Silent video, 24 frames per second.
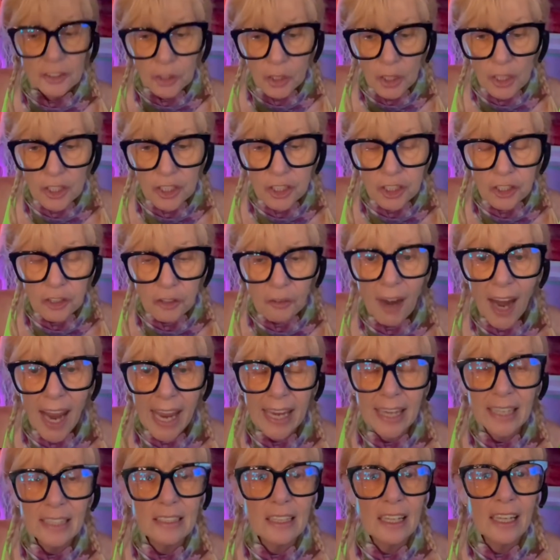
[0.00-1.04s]

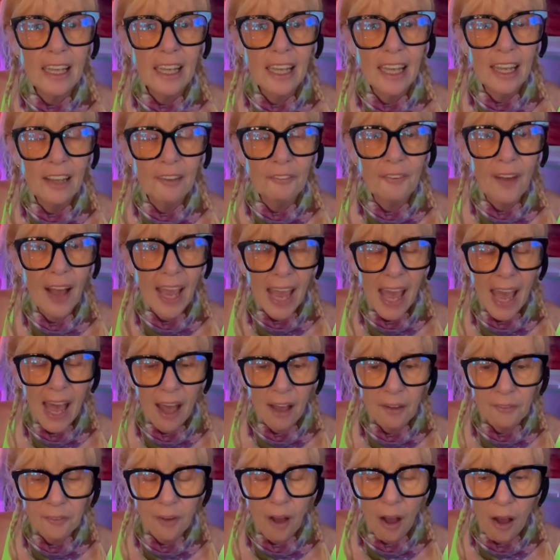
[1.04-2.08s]
straight if I
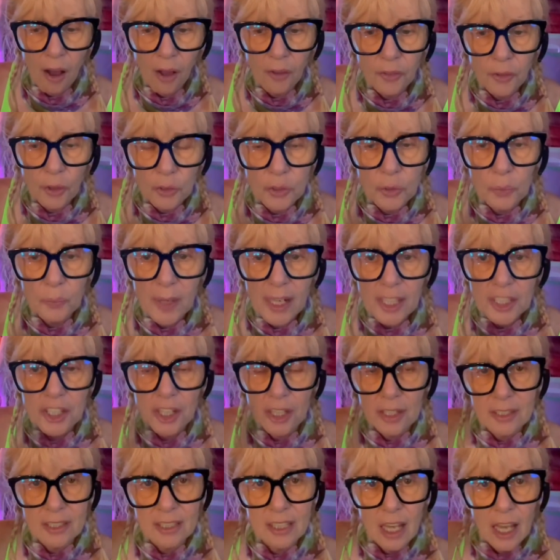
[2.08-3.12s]
have all those
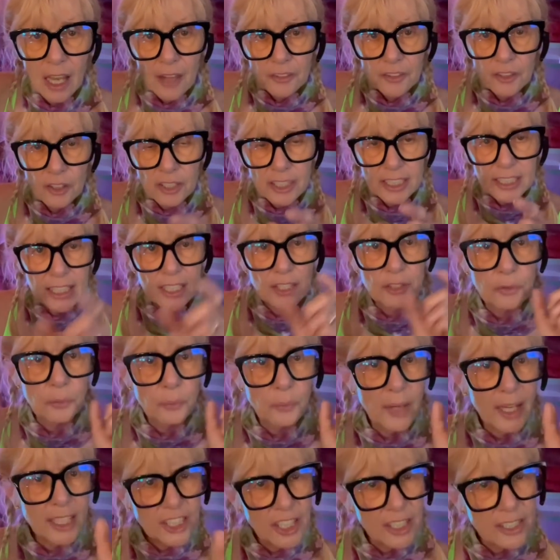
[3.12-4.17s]
ridges? There's these
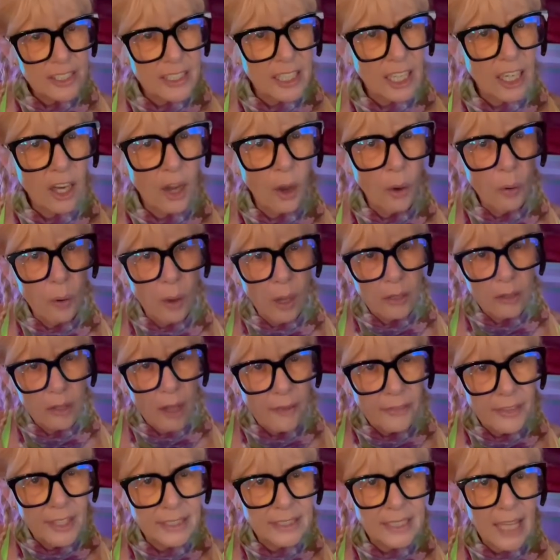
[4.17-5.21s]
ridges that go
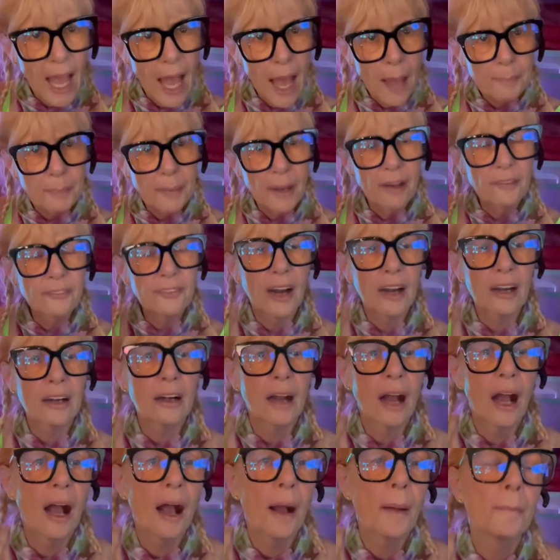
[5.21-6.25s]
along the top of our,
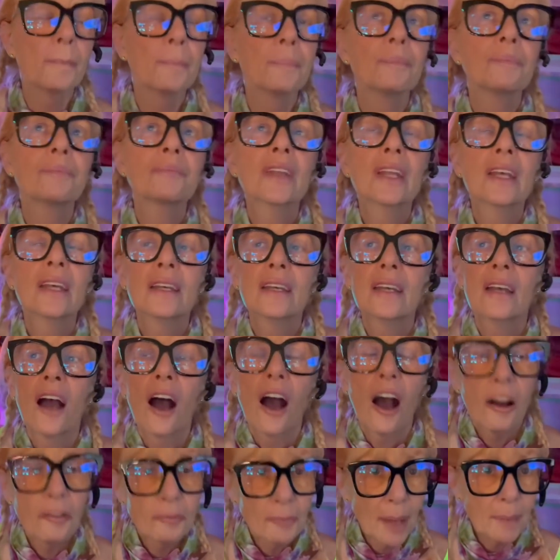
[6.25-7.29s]
um,
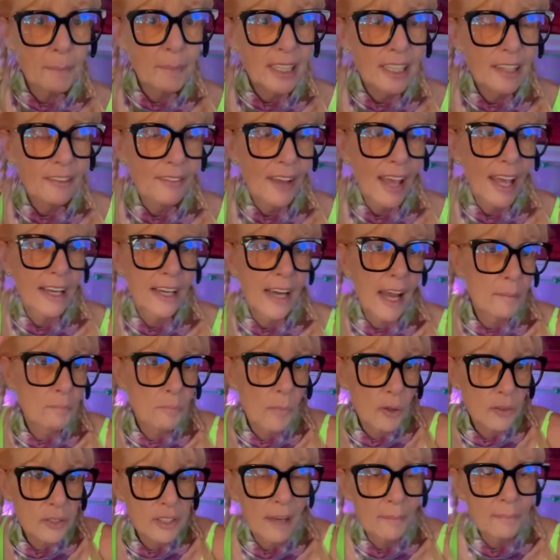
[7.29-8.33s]
of my minivan and
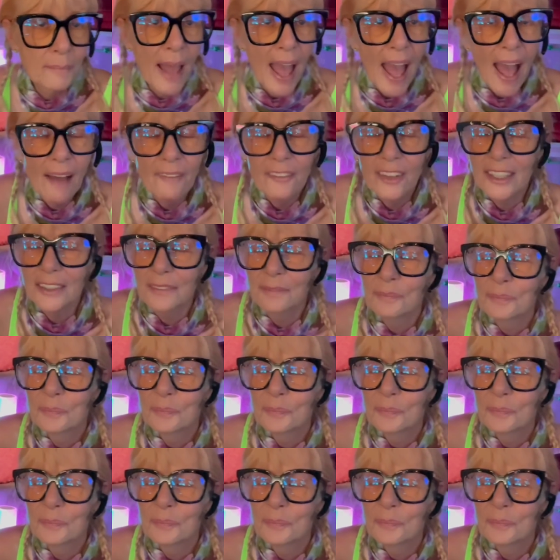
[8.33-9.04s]
most of them have it.